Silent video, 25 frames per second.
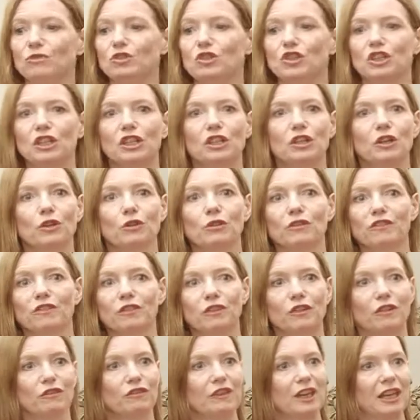
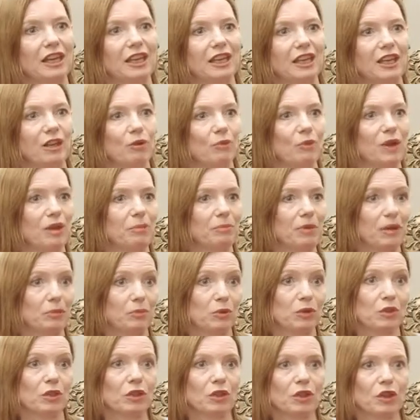geo-surveying, where
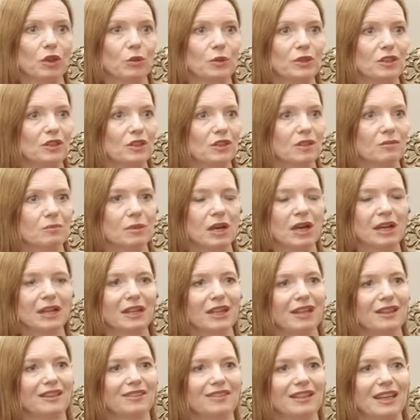people can go into the
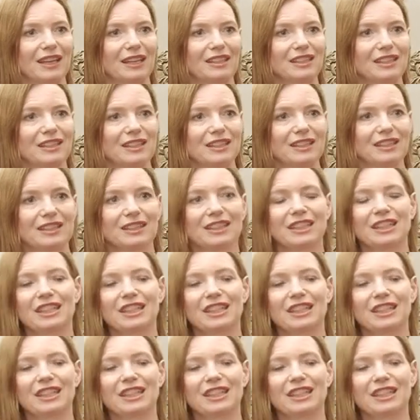mining sector.